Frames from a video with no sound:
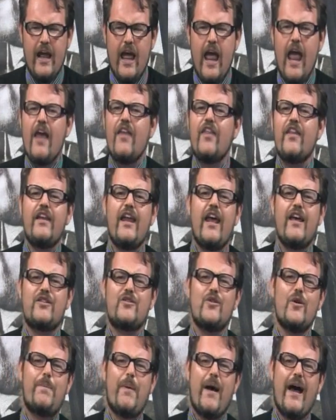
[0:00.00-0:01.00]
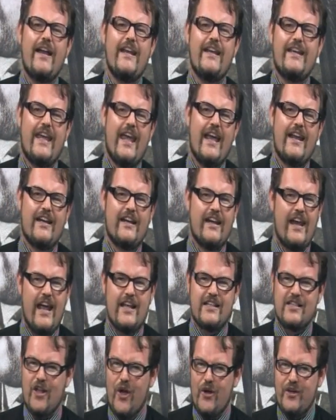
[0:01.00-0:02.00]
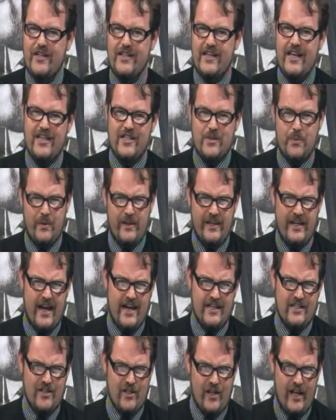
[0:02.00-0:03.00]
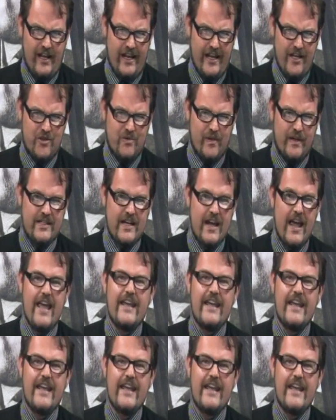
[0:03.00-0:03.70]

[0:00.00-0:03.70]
And the National Party candidate has no connection with the Asian electorate.